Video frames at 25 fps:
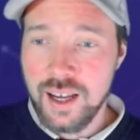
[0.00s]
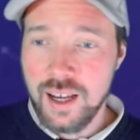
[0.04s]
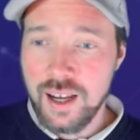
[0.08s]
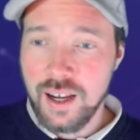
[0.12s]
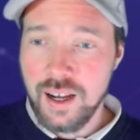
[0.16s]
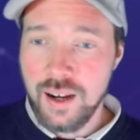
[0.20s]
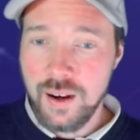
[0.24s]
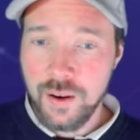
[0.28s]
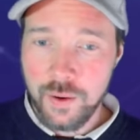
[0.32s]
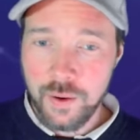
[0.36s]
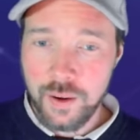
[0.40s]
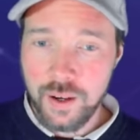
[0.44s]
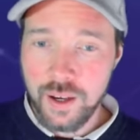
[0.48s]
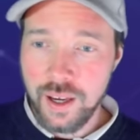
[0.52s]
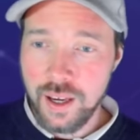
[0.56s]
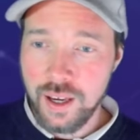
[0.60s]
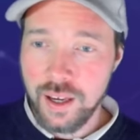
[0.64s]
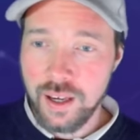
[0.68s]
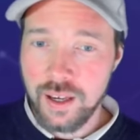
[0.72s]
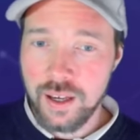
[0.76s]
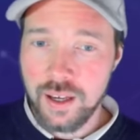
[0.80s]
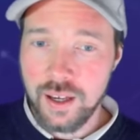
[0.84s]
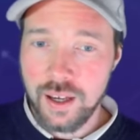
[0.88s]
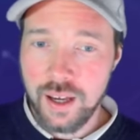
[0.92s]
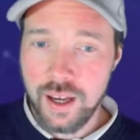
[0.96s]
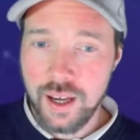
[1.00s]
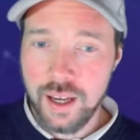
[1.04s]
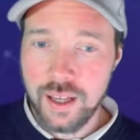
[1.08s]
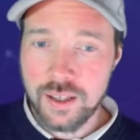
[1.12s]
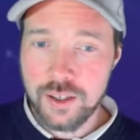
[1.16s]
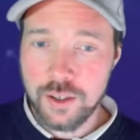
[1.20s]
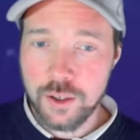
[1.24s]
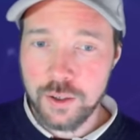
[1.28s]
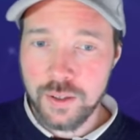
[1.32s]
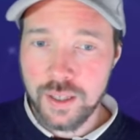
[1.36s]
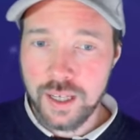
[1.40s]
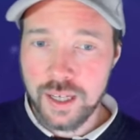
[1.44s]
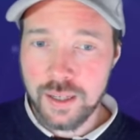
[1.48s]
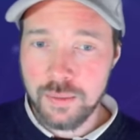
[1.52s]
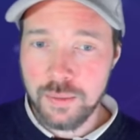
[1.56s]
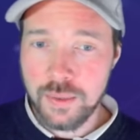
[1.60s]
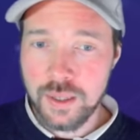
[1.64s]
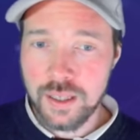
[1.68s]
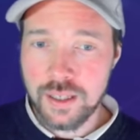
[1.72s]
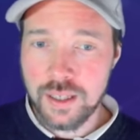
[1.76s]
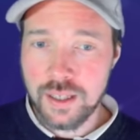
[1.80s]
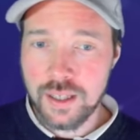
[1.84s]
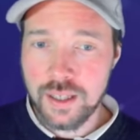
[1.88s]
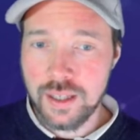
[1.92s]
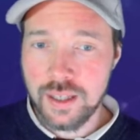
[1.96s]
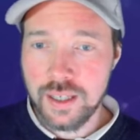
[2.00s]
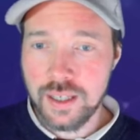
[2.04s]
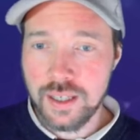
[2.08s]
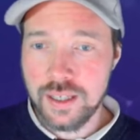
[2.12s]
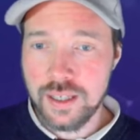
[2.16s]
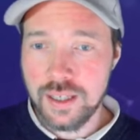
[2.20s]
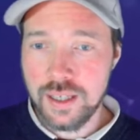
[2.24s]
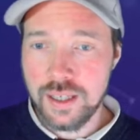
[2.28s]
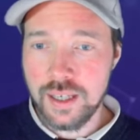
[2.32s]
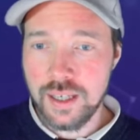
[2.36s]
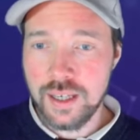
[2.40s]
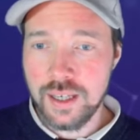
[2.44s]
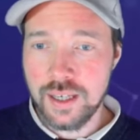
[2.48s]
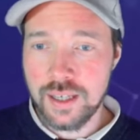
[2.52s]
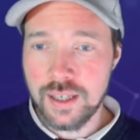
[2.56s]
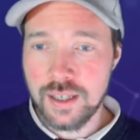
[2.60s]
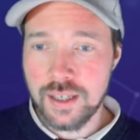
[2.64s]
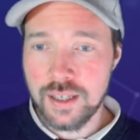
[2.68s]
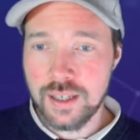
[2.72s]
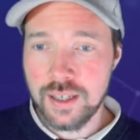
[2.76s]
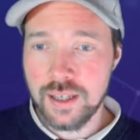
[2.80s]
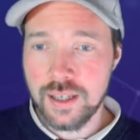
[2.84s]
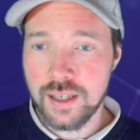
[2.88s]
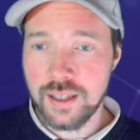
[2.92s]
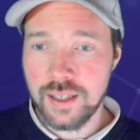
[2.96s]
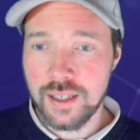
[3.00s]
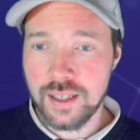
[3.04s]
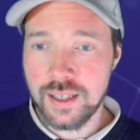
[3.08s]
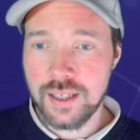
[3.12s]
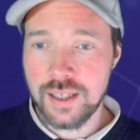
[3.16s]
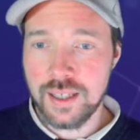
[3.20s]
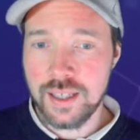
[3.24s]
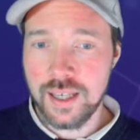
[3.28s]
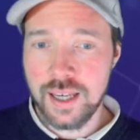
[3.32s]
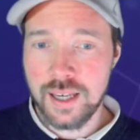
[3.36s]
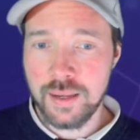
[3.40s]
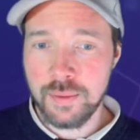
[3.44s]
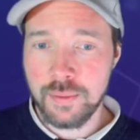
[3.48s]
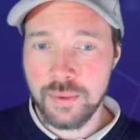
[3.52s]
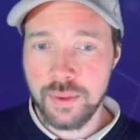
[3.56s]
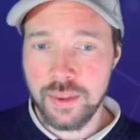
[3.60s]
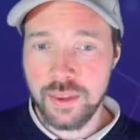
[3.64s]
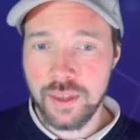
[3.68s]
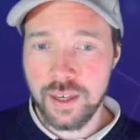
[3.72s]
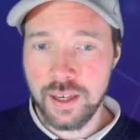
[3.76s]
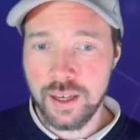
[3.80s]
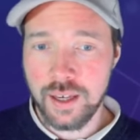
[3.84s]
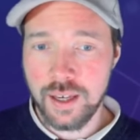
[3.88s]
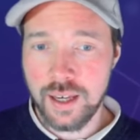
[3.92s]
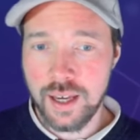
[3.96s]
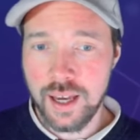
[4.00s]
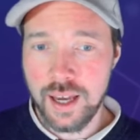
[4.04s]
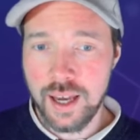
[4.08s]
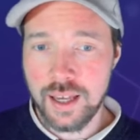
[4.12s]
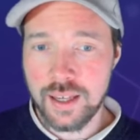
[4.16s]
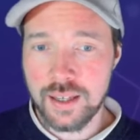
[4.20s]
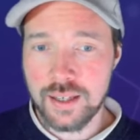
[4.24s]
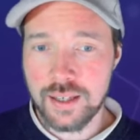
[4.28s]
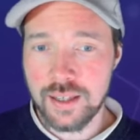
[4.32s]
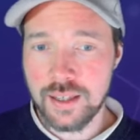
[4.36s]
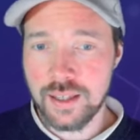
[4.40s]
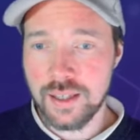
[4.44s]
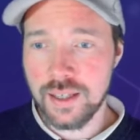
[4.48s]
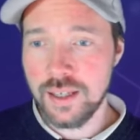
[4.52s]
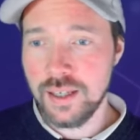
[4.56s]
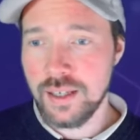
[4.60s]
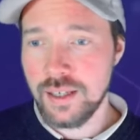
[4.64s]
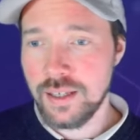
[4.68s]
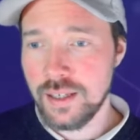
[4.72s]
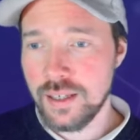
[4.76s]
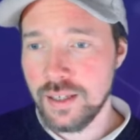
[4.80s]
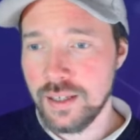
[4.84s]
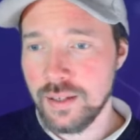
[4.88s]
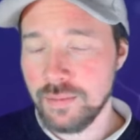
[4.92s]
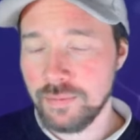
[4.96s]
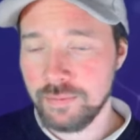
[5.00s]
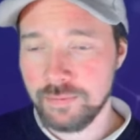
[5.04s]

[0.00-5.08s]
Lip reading: Okay, and so that means that this is the same thing as this.